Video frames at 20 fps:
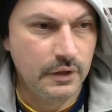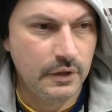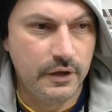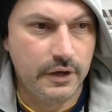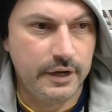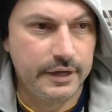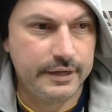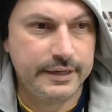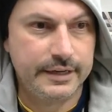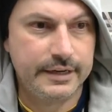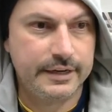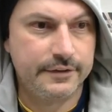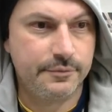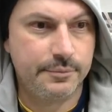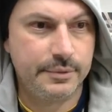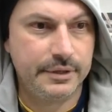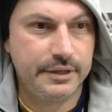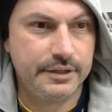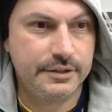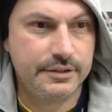I can't even
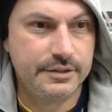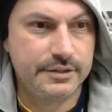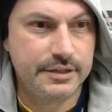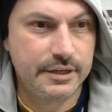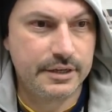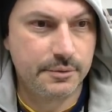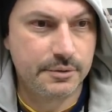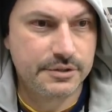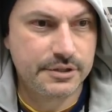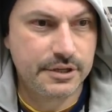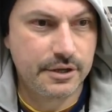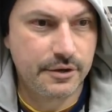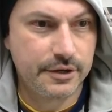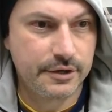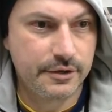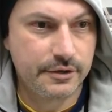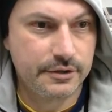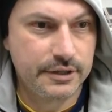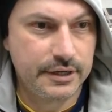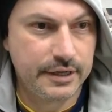begin to tell you what's going
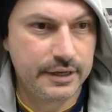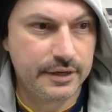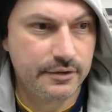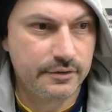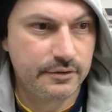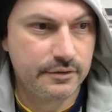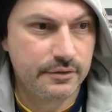on now.